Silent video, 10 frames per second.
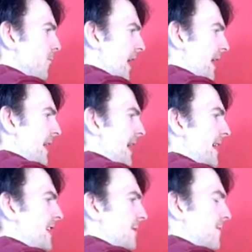And the idea
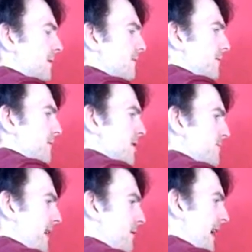is you probably would
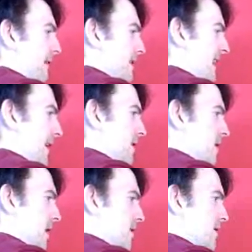be around the
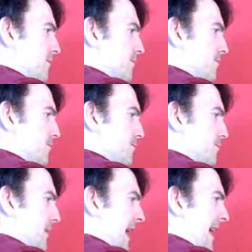lanterns.
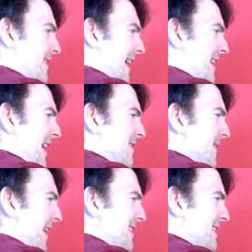But I know it's
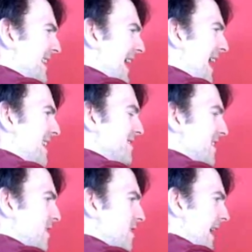very scarce, the
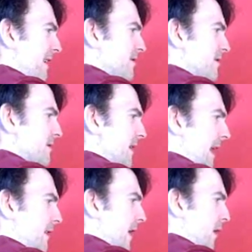details.
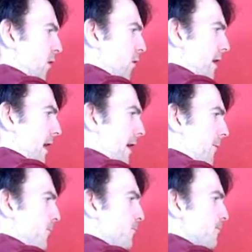I don't know.
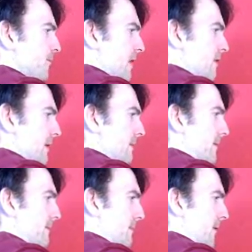That's all I can
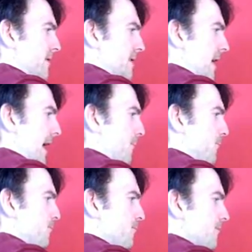remember from the time.
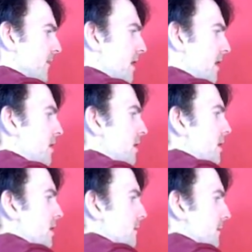
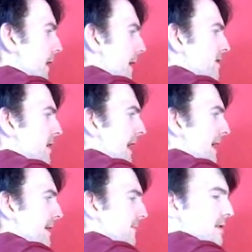Right, so
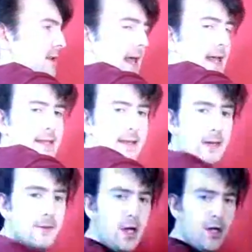yeah, so yeah, so you'll
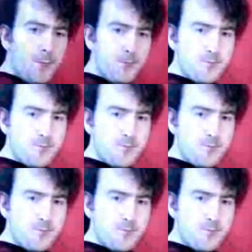have a look.